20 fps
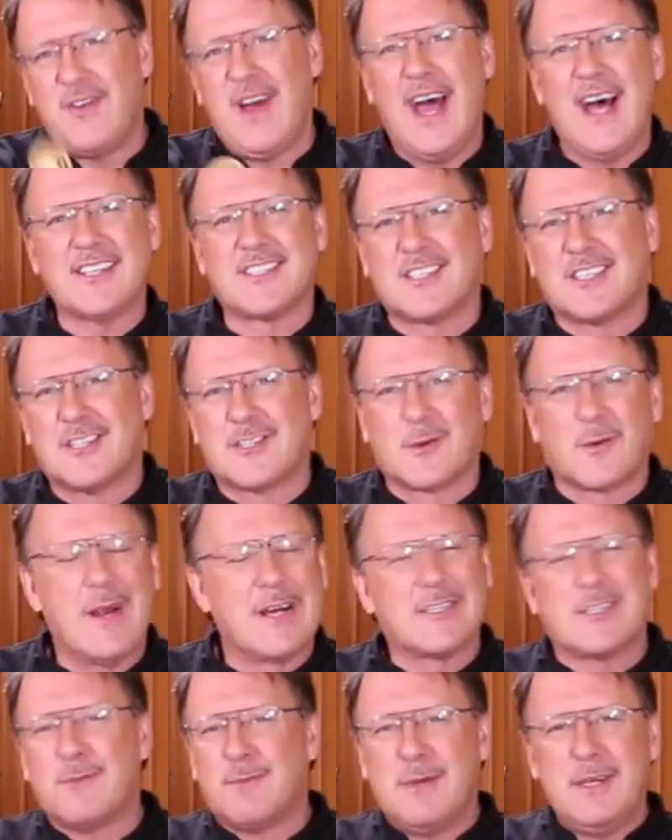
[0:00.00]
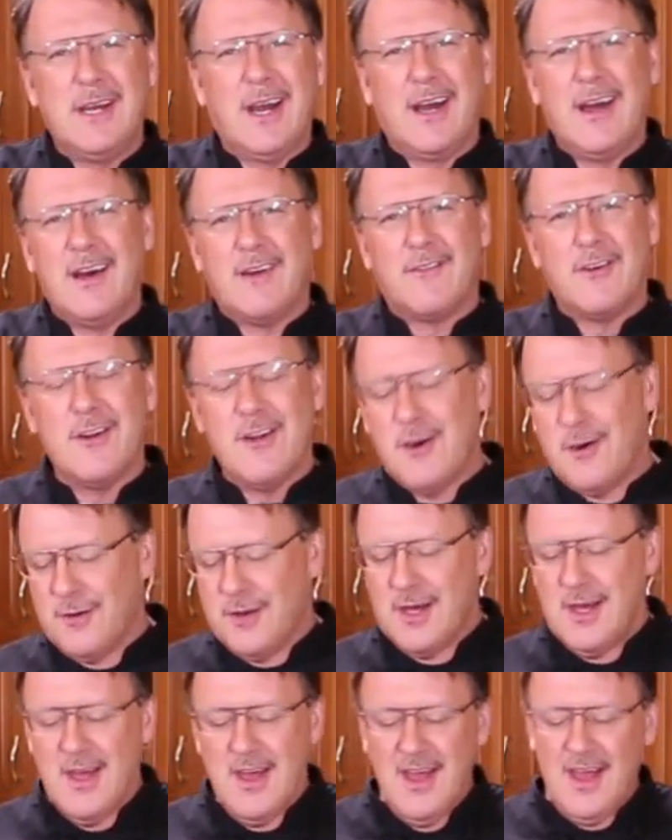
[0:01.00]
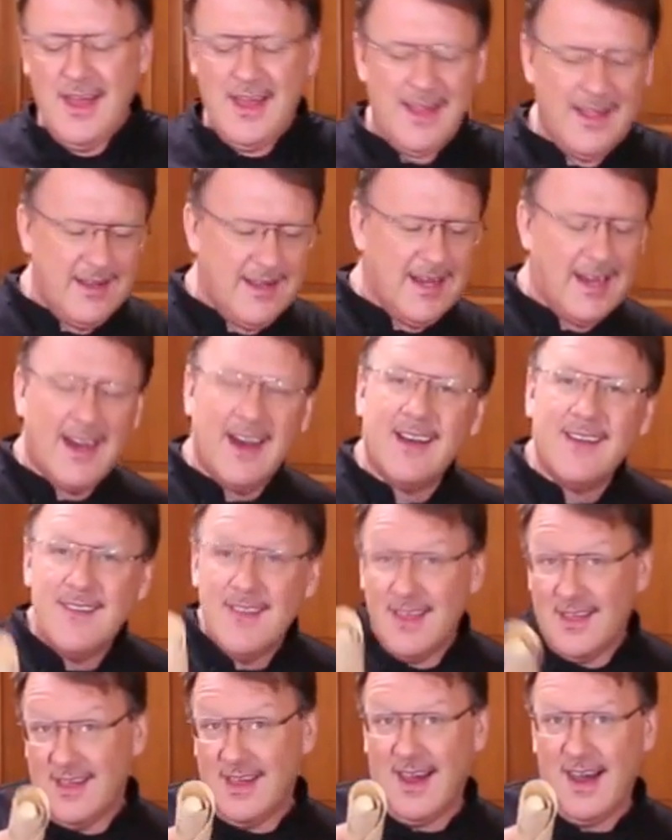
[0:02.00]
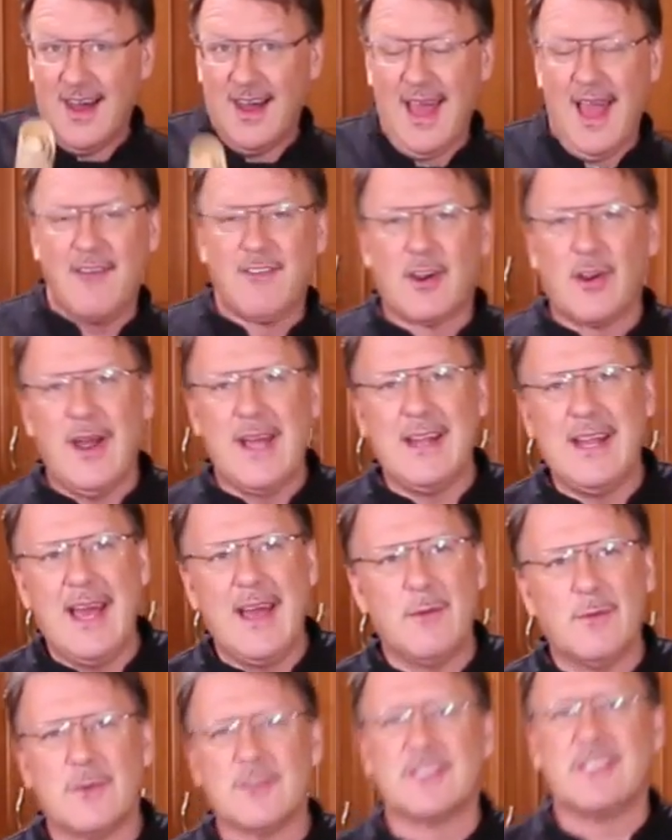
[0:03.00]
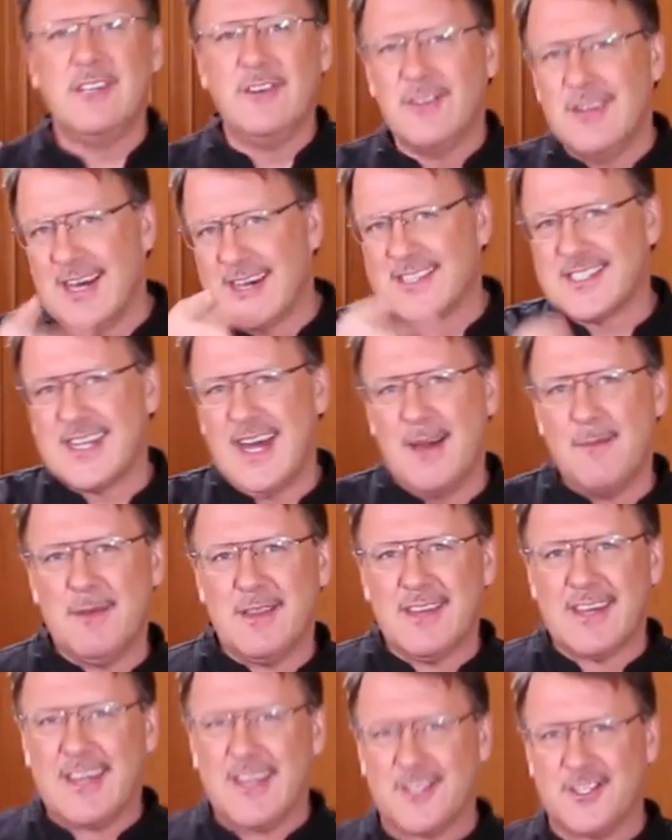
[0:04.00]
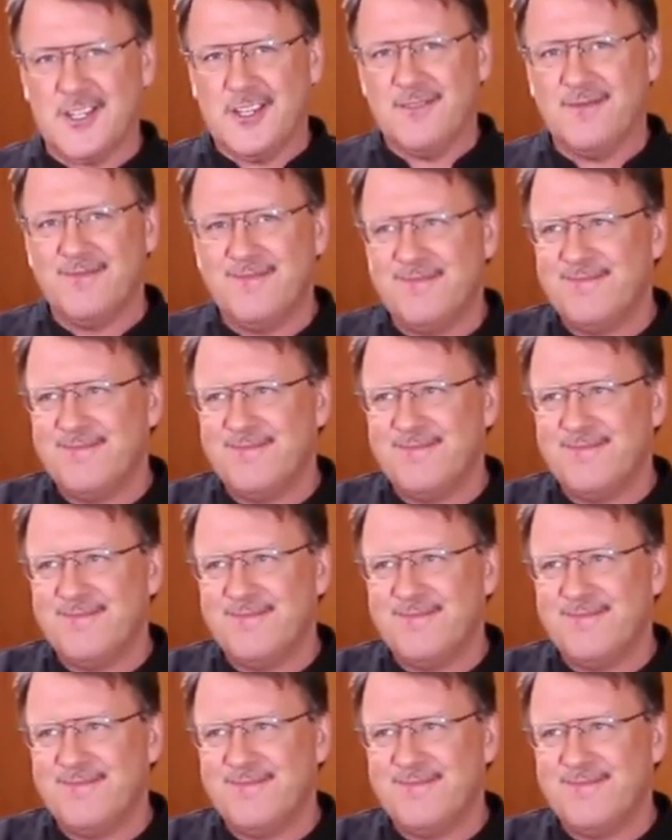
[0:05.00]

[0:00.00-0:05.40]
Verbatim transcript: fastest recipe I ever known. And uh, uh, have a great day, and we'll see you next time in the kitchen.